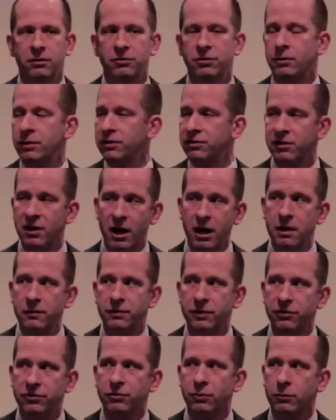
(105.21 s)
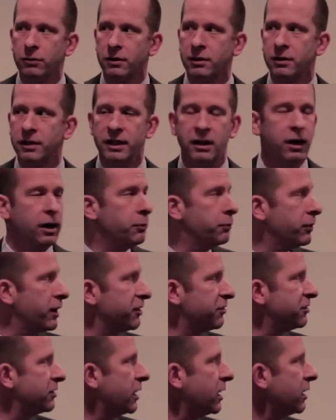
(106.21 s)
So it's kind of historically
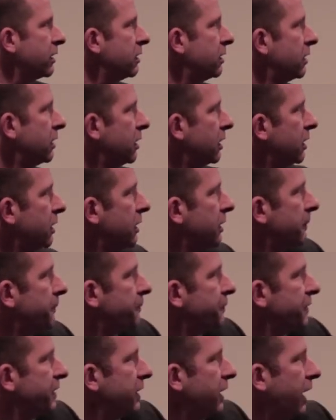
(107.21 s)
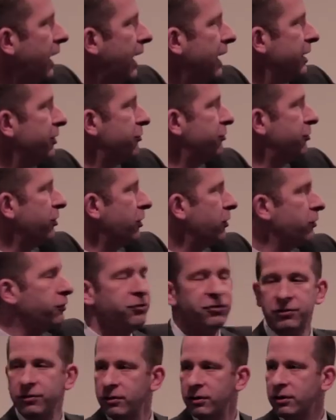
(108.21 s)
unprecedented. And it
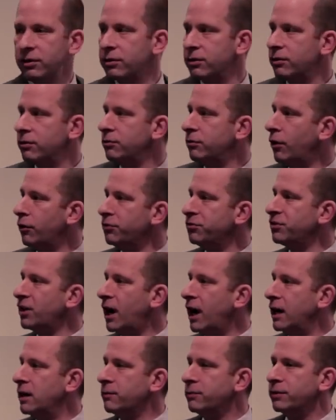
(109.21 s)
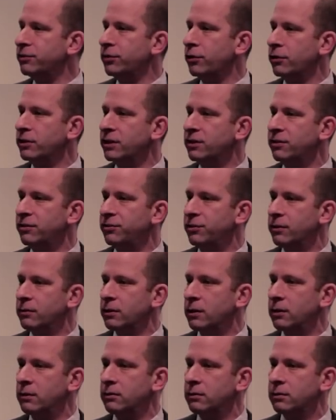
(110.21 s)
shows no sign of returning to
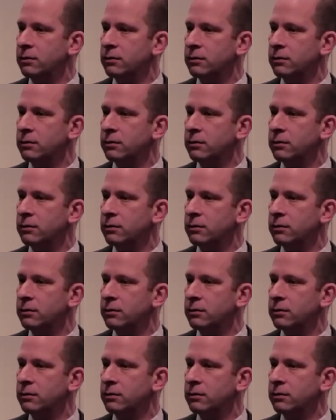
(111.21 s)
zero.